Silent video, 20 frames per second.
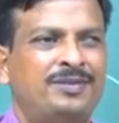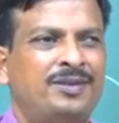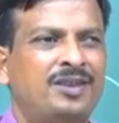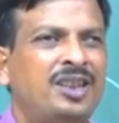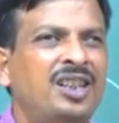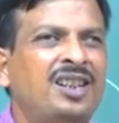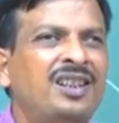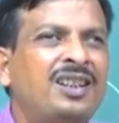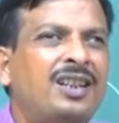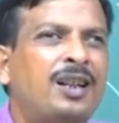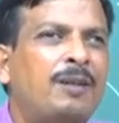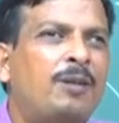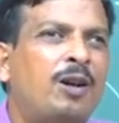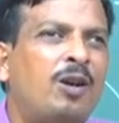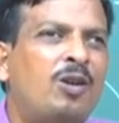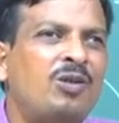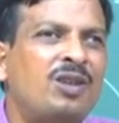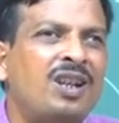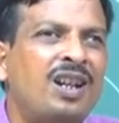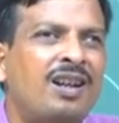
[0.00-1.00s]
think
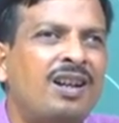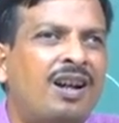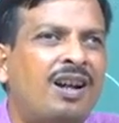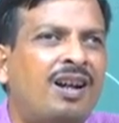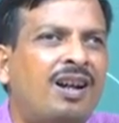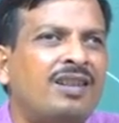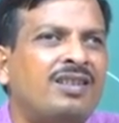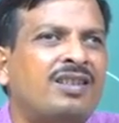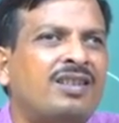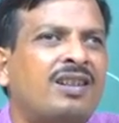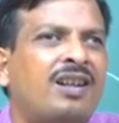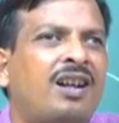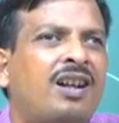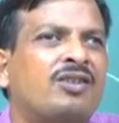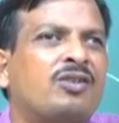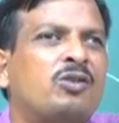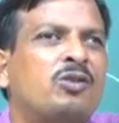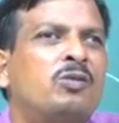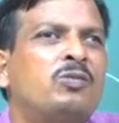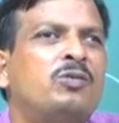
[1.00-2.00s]
about a large
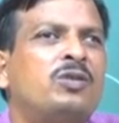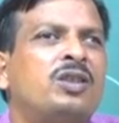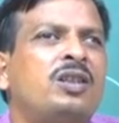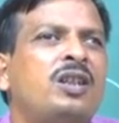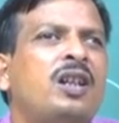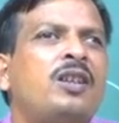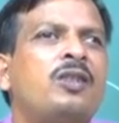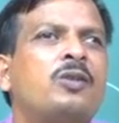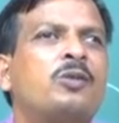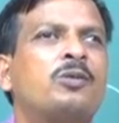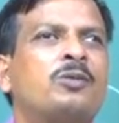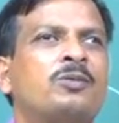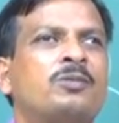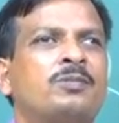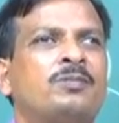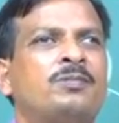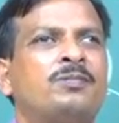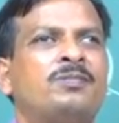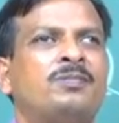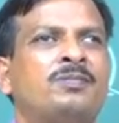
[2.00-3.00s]
classroom scenario.
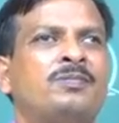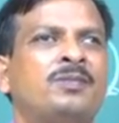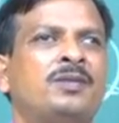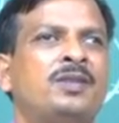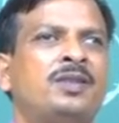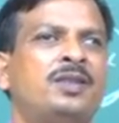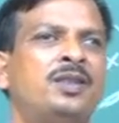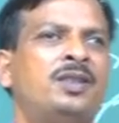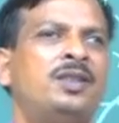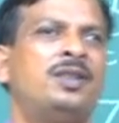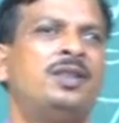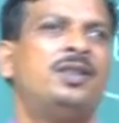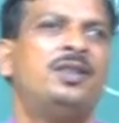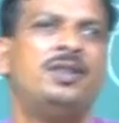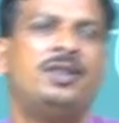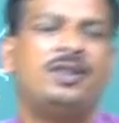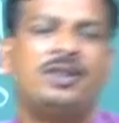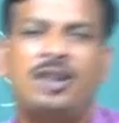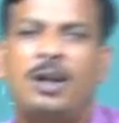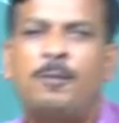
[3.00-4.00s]

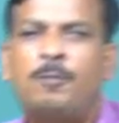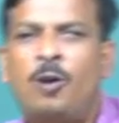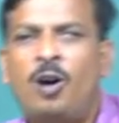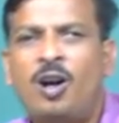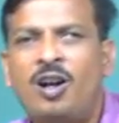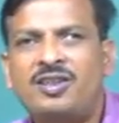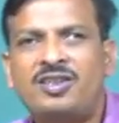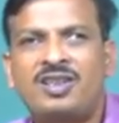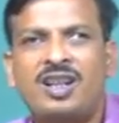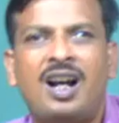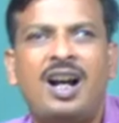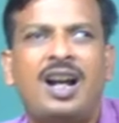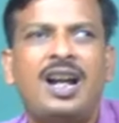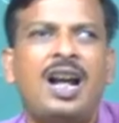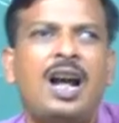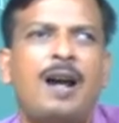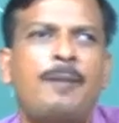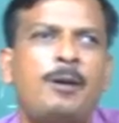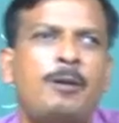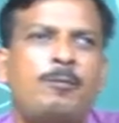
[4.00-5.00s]
Suppose I
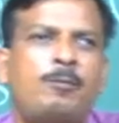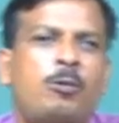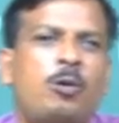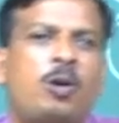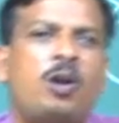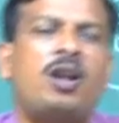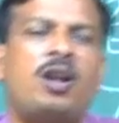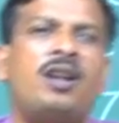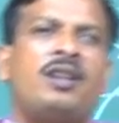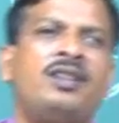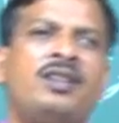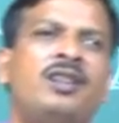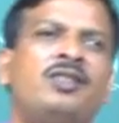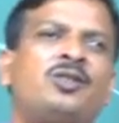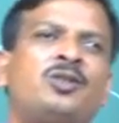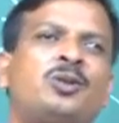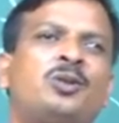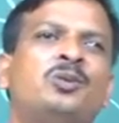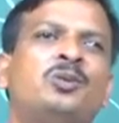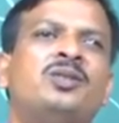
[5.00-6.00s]
have a 400
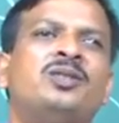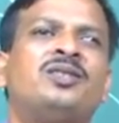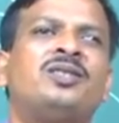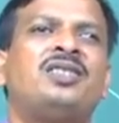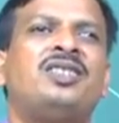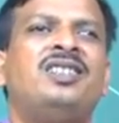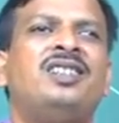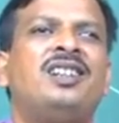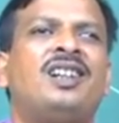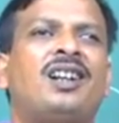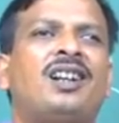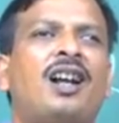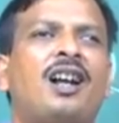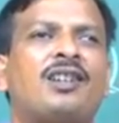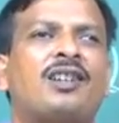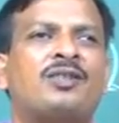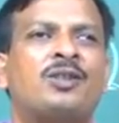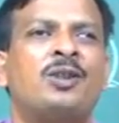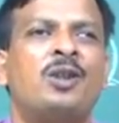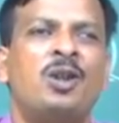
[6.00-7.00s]
students in the
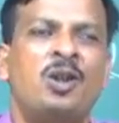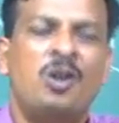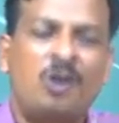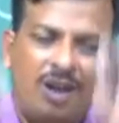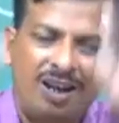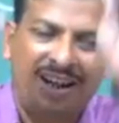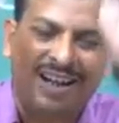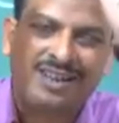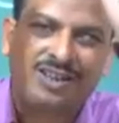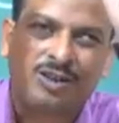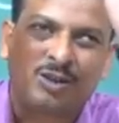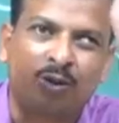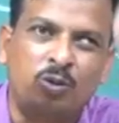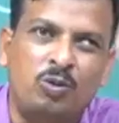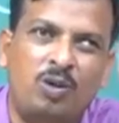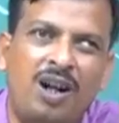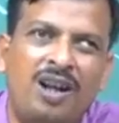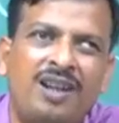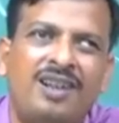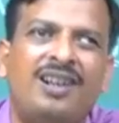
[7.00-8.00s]
class, or let us
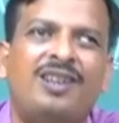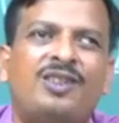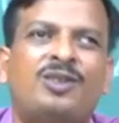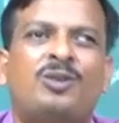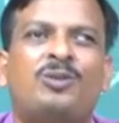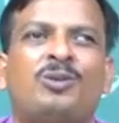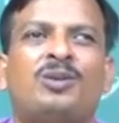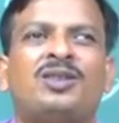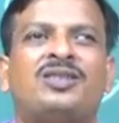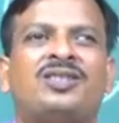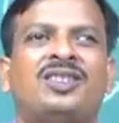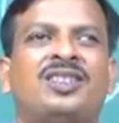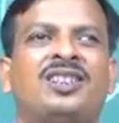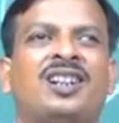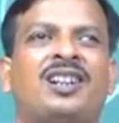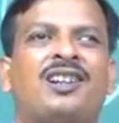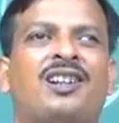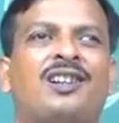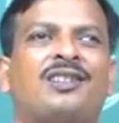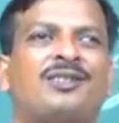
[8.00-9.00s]
200 students in the
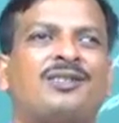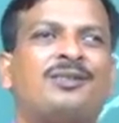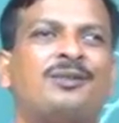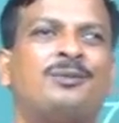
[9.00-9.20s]
class.